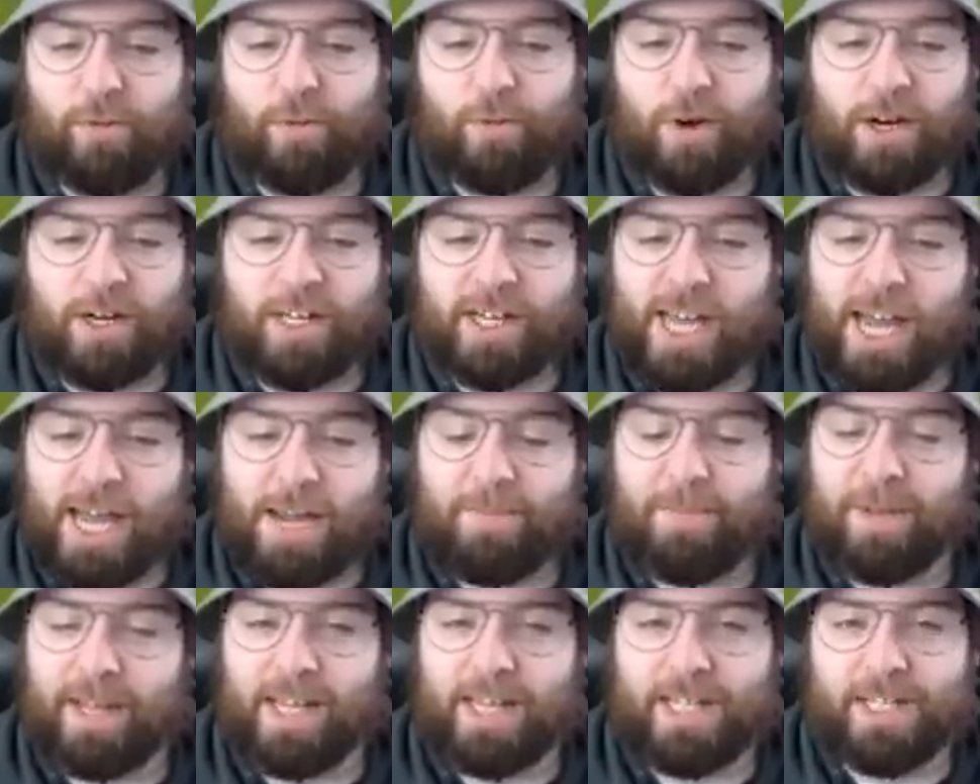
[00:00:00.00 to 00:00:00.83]
run
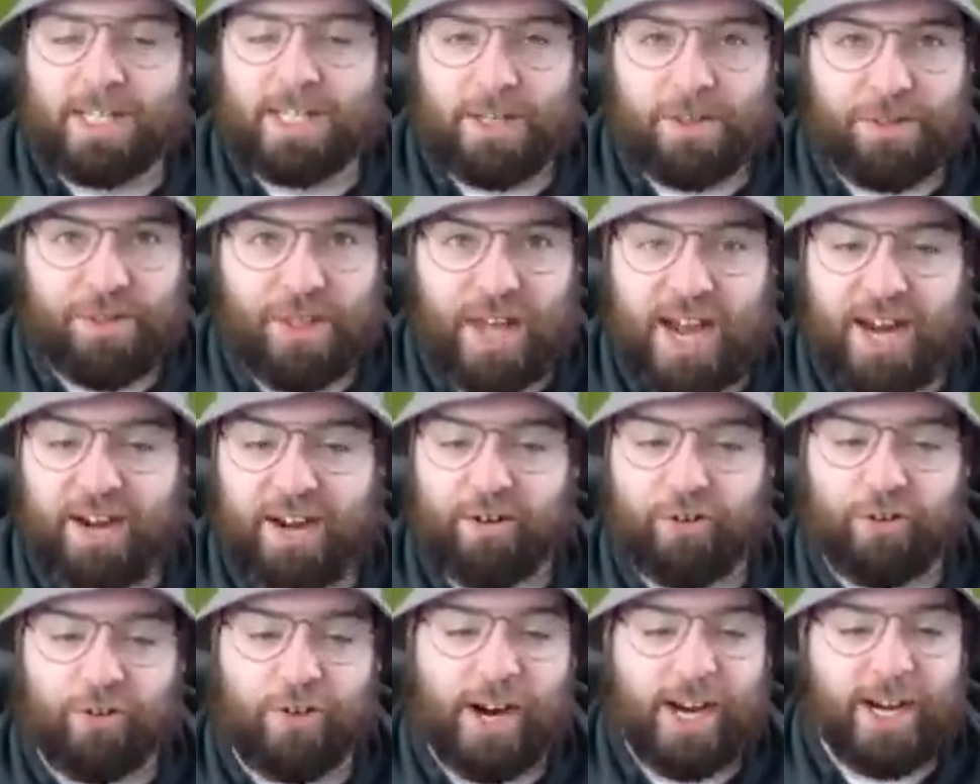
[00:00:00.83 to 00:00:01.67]
game isn't
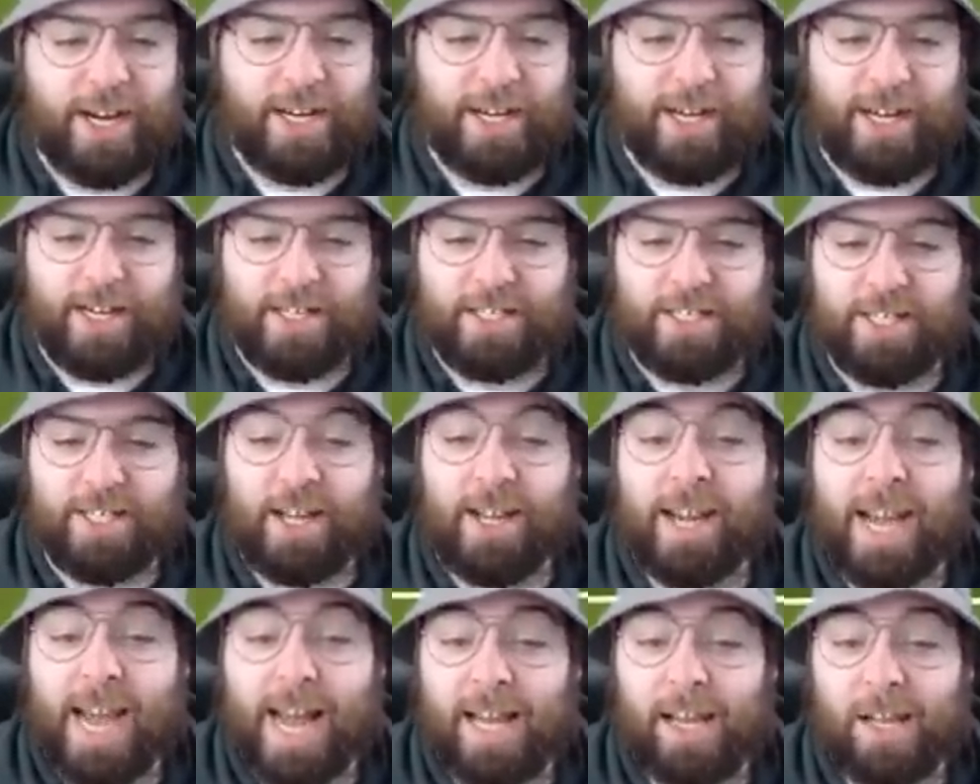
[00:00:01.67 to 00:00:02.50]
that great. It's
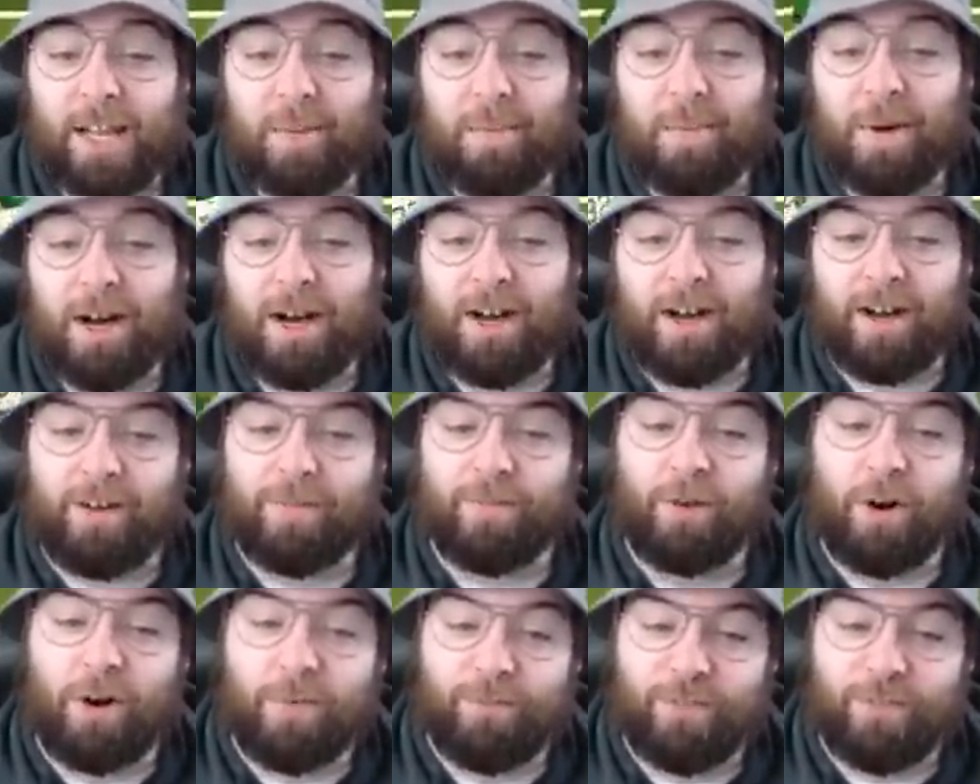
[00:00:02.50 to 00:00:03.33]
the caliber
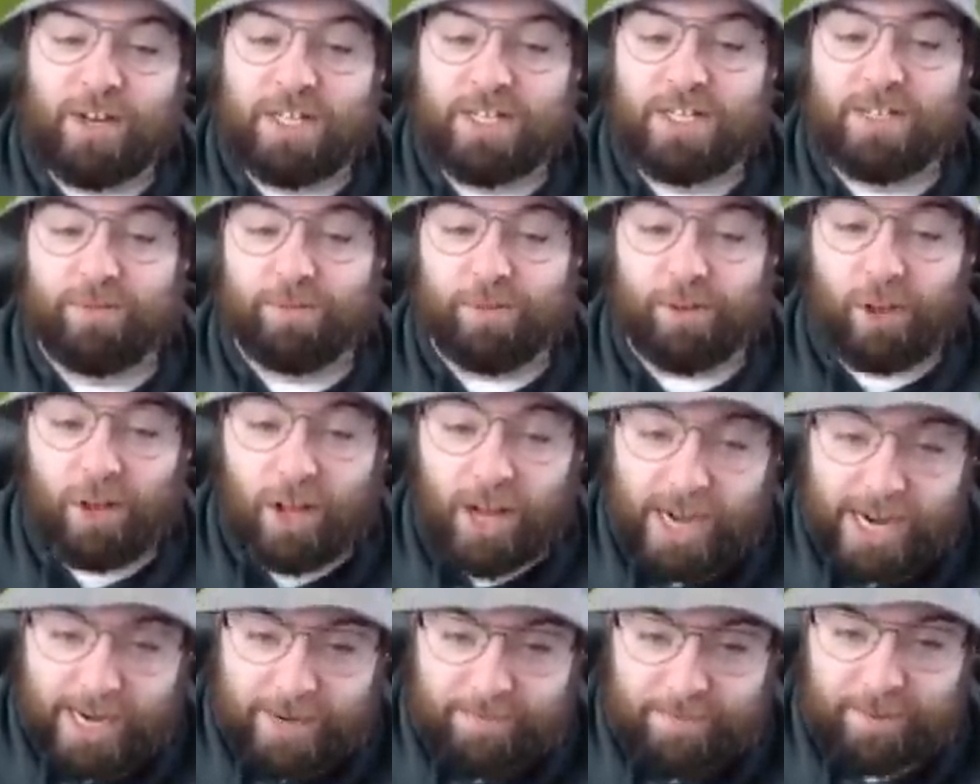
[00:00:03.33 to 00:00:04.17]
of offensive
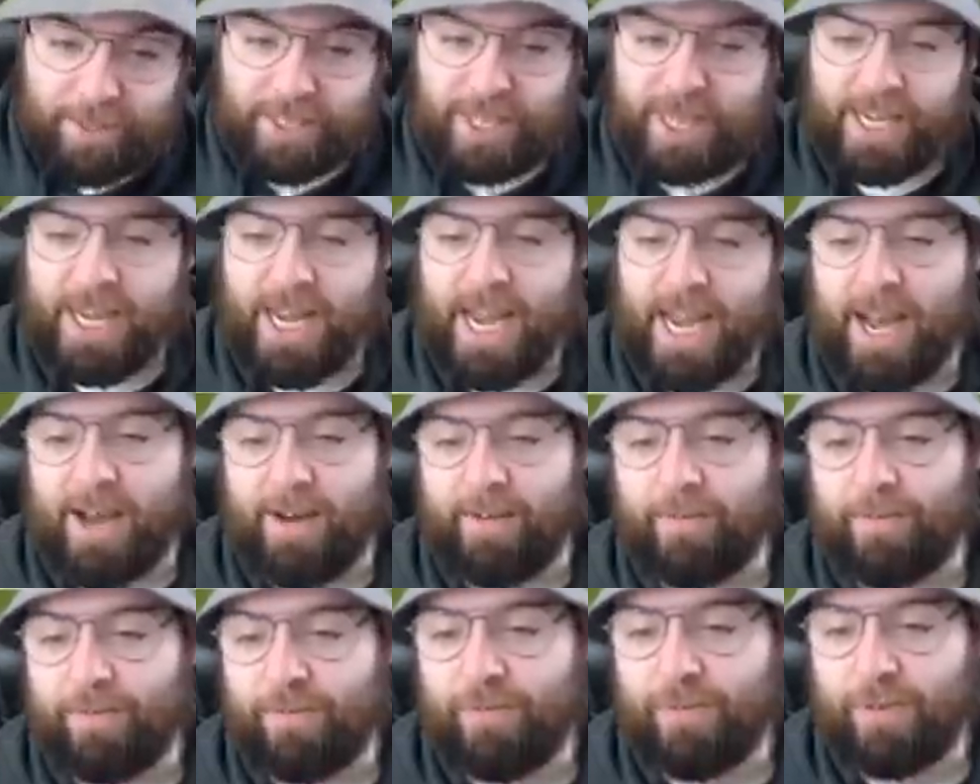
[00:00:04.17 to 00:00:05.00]
linemen they
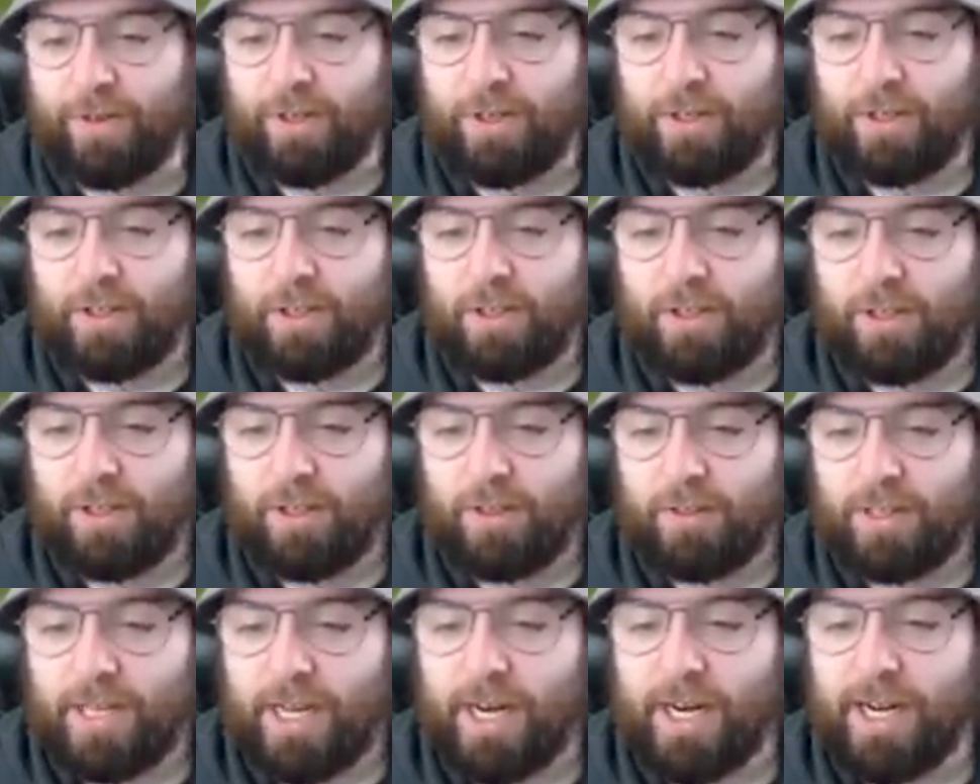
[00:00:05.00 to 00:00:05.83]
have
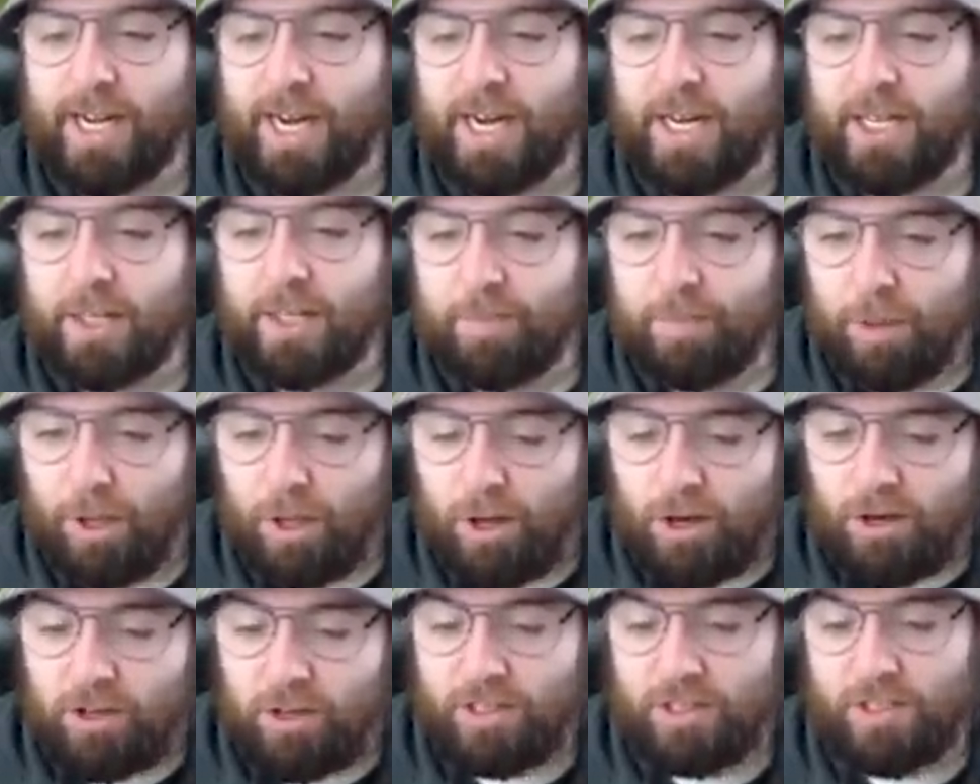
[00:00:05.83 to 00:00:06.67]
that are getting the
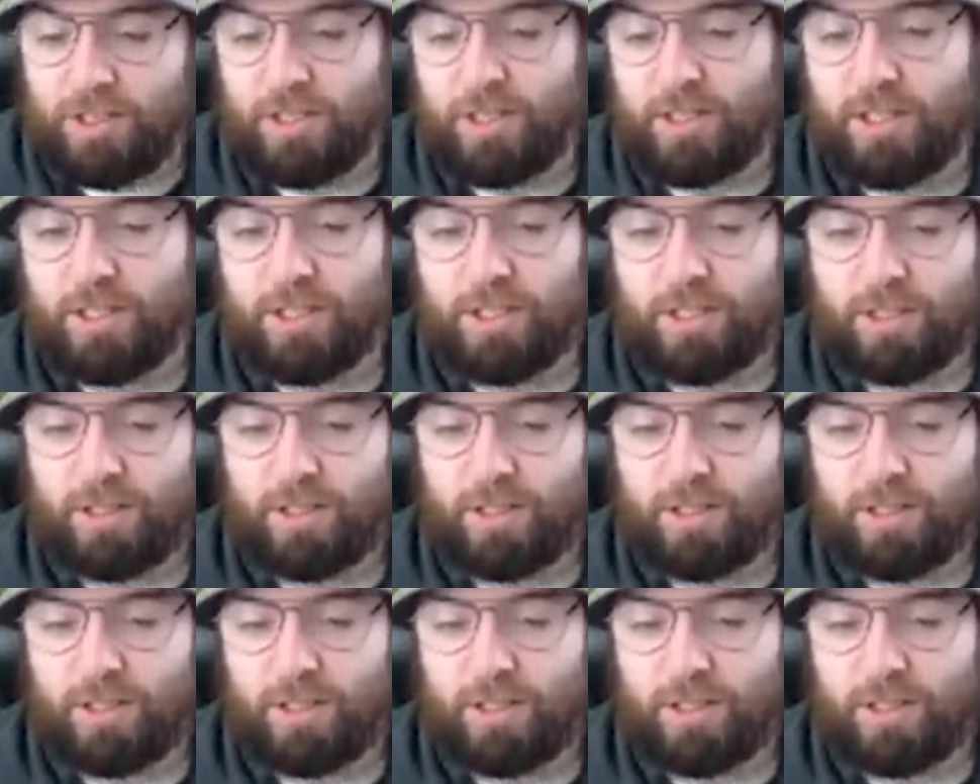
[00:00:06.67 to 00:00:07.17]
blocks.